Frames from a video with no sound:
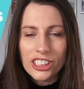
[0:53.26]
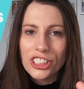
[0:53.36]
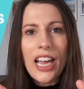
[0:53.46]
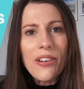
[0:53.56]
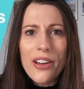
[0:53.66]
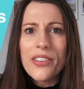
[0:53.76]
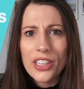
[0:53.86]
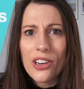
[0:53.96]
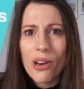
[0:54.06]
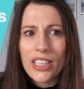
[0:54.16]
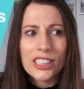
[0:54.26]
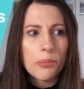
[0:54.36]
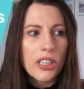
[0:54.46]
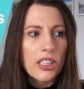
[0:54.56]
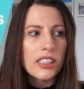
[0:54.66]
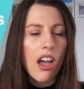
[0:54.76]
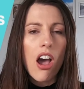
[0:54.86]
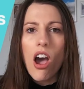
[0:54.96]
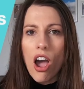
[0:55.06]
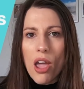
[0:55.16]
shout out in the comments, because
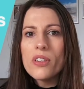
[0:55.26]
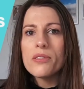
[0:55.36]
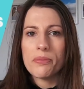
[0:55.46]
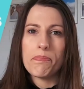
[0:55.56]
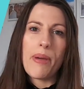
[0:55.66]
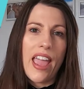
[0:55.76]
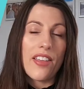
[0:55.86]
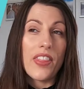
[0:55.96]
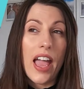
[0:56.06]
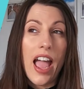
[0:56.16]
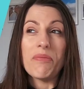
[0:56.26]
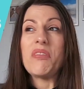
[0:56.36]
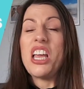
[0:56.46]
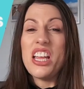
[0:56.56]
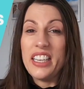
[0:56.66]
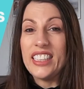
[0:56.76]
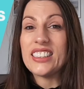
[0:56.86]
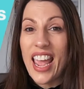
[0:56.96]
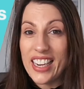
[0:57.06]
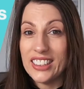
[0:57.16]
I would bet that at
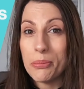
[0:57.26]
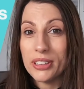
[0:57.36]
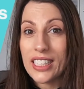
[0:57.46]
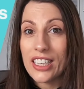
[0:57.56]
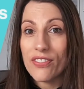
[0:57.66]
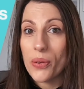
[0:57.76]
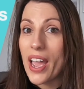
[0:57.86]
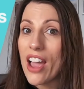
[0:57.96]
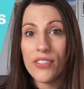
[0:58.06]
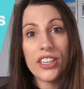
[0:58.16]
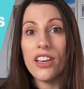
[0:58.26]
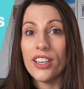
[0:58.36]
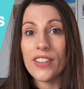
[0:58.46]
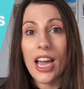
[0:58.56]
least 80% of you haven't heard of the